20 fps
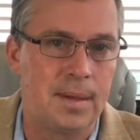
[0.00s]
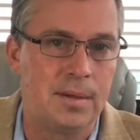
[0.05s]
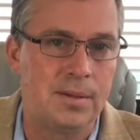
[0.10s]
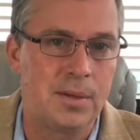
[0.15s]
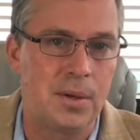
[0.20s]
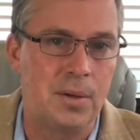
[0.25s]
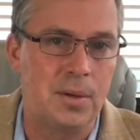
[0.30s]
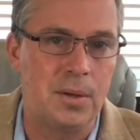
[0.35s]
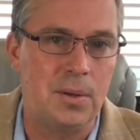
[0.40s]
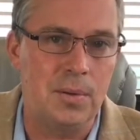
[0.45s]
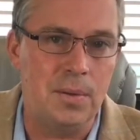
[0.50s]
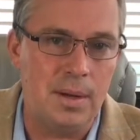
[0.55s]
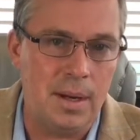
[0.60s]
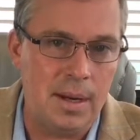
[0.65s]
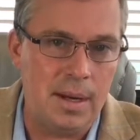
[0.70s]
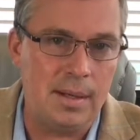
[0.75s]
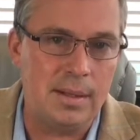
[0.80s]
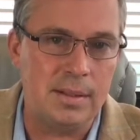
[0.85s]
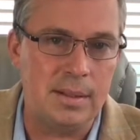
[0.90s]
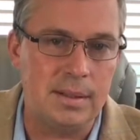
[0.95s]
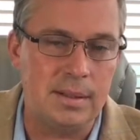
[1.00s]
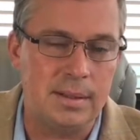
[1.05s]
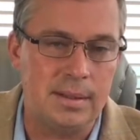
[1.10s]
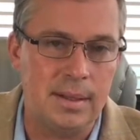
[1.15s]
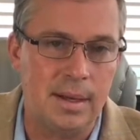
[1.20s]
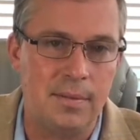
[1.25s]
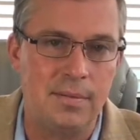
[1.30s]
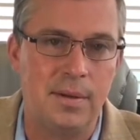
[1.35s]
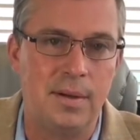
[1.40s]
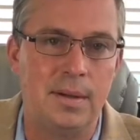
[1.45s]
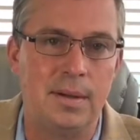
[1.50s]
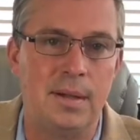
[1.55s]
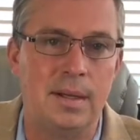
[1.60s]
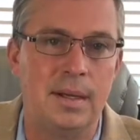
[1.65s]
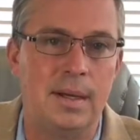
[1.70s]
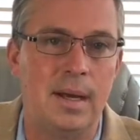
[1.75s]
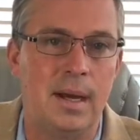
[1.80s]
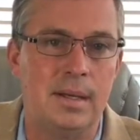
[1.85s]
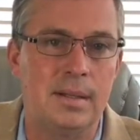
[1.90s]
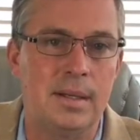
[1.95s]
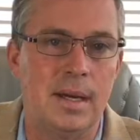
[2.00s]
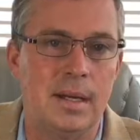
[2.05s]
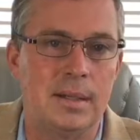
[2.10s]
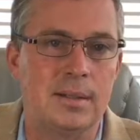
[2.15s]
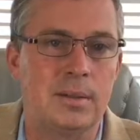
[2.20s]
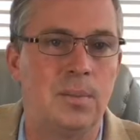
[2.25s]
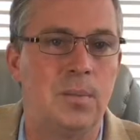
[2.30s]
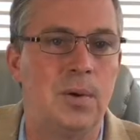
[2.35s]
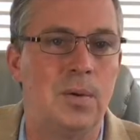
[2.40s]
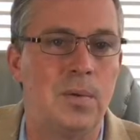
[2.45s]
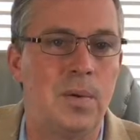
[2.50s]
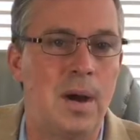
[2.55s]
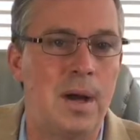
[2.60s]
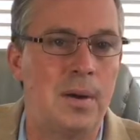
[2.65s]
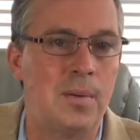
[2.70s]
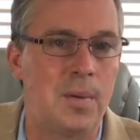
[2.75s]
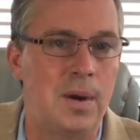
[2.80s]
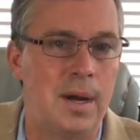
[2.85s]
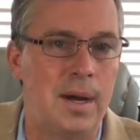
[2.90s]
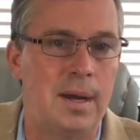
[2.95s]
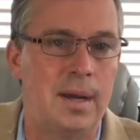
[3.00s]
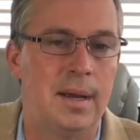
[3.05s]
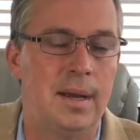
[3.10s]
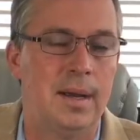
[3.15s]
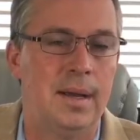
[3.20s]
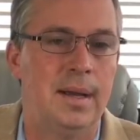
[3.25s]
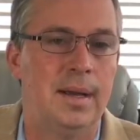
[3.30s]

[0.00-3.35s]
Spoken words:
So you need to definitely contact someone right away,